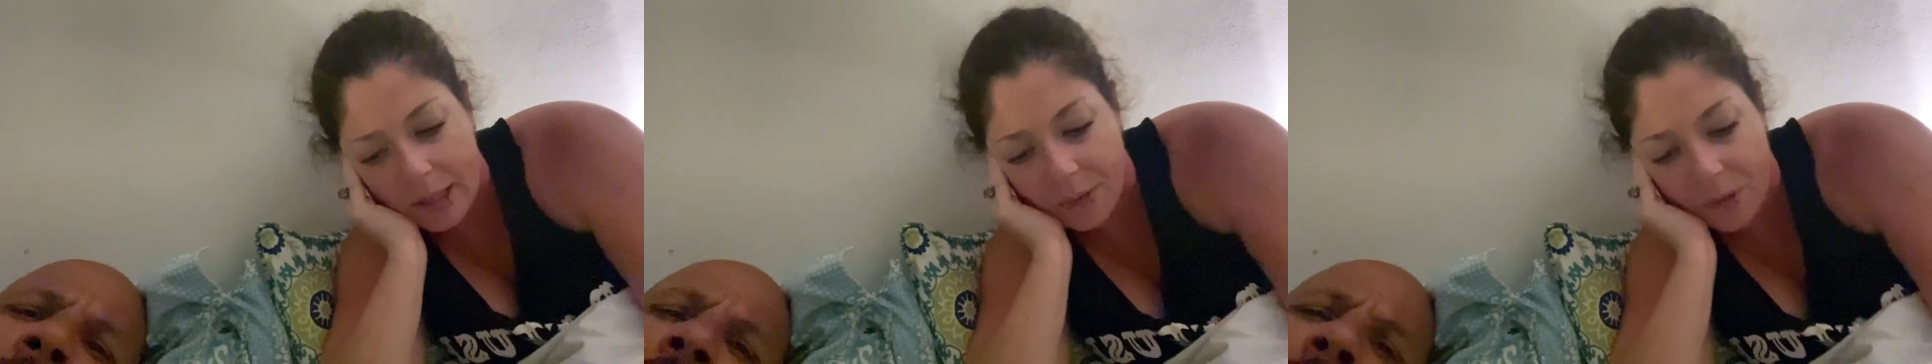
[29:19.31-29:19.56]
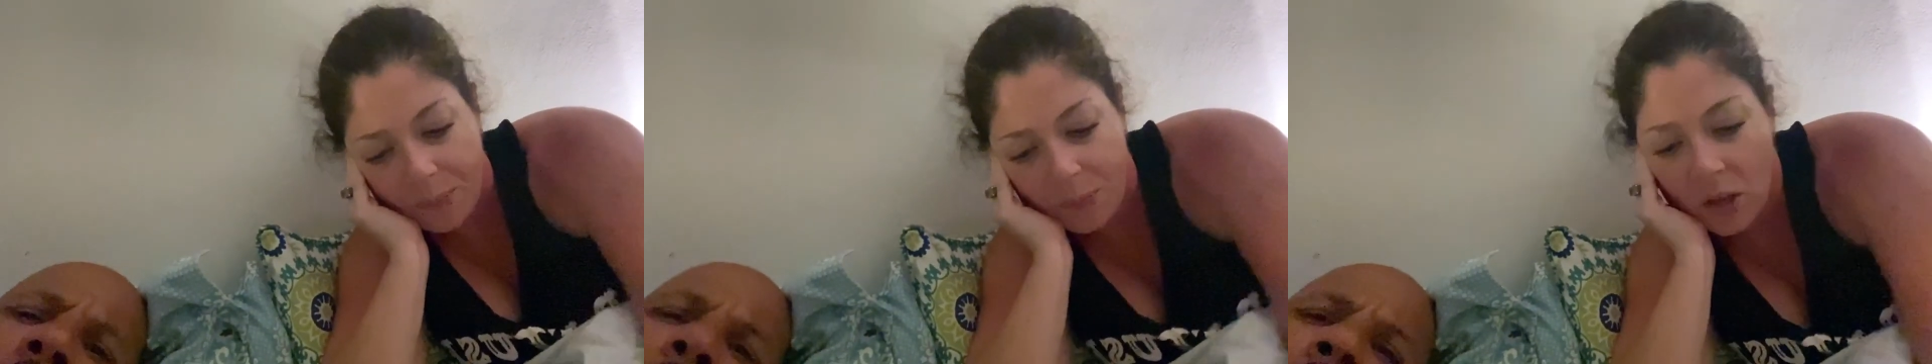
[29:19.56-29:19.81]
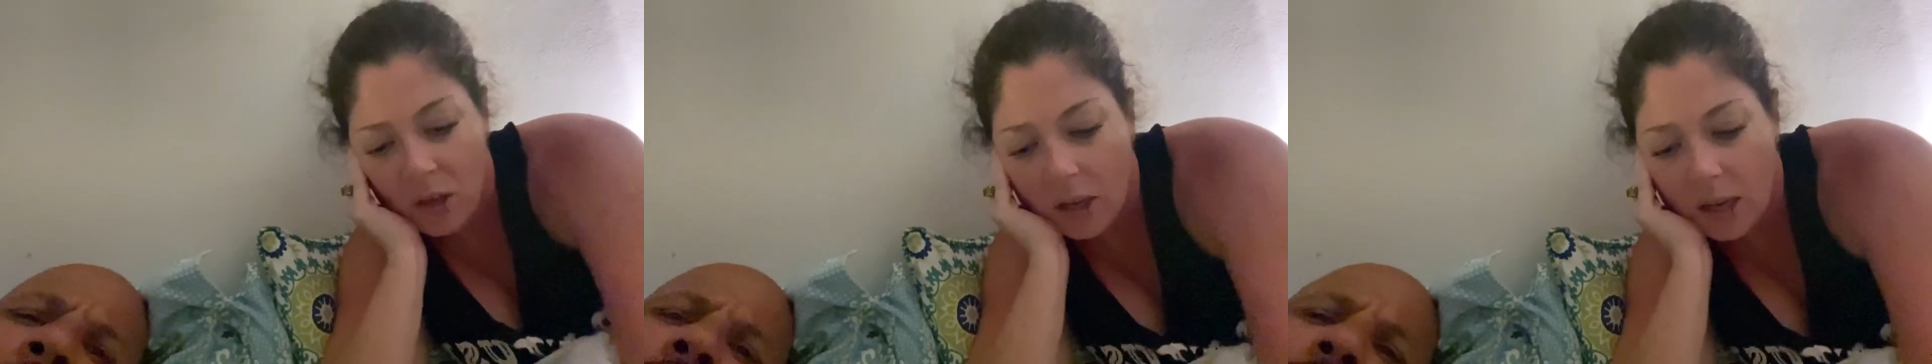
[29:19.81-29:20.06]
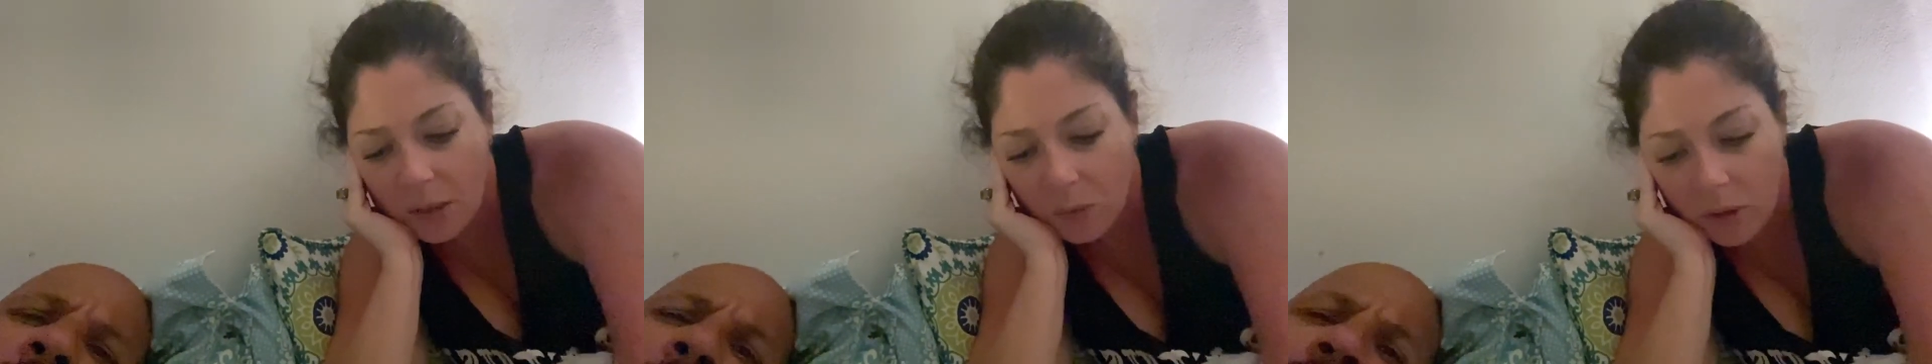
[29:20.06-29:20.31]
different.
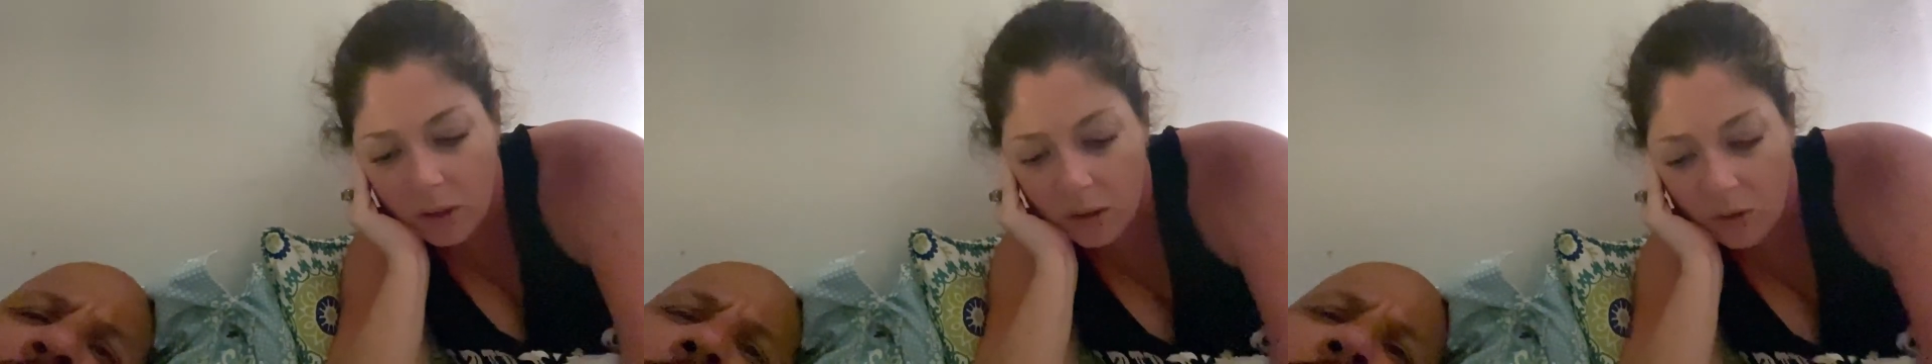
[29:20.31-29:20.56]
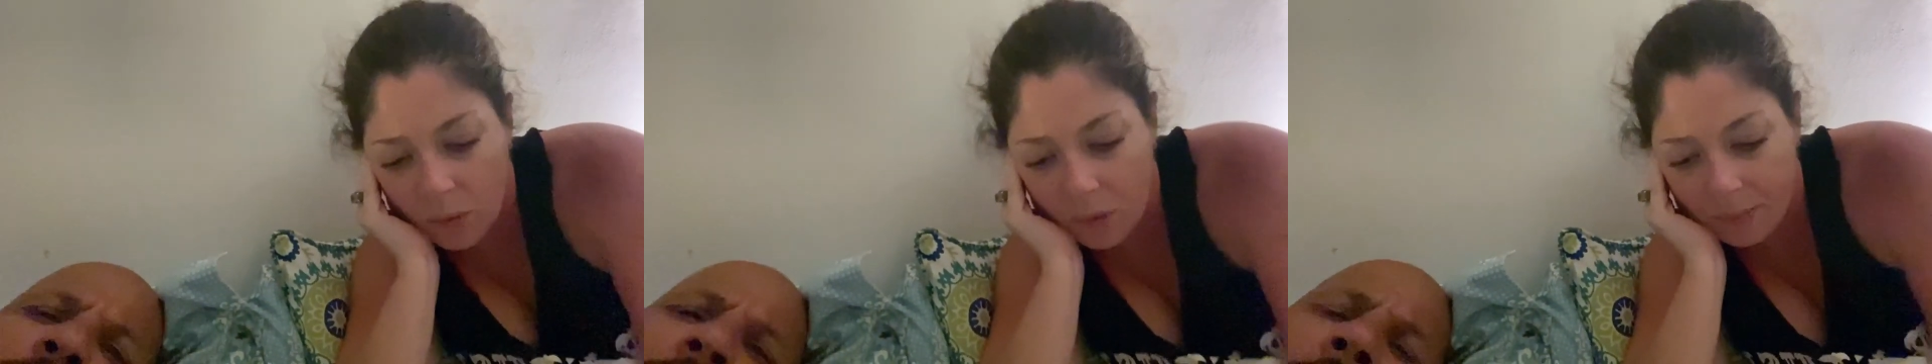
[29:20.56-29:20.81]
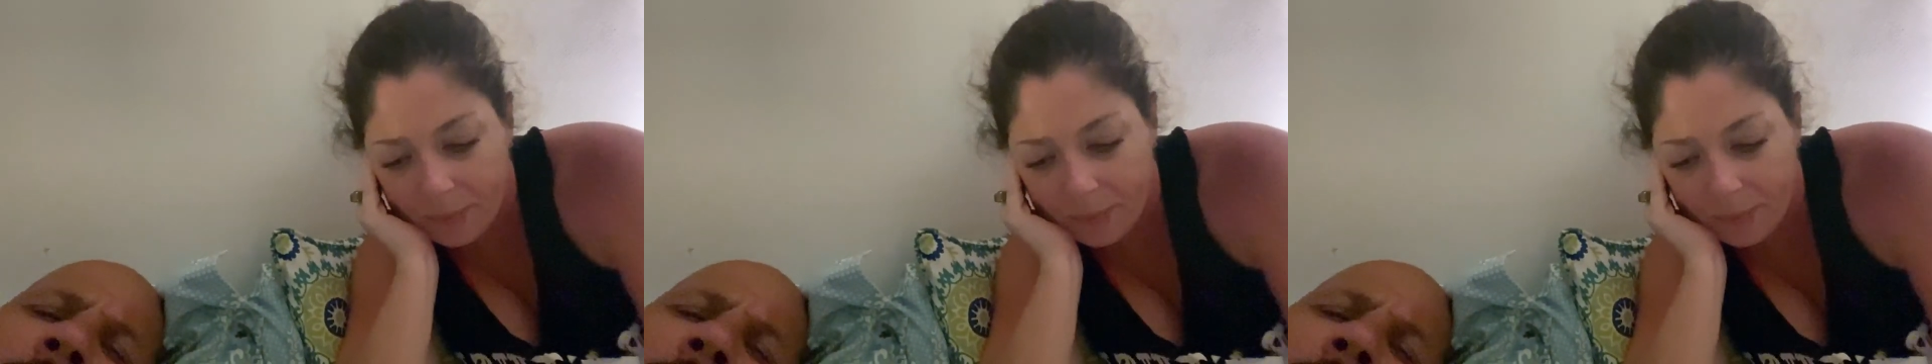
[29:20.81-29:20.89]
I want the other one.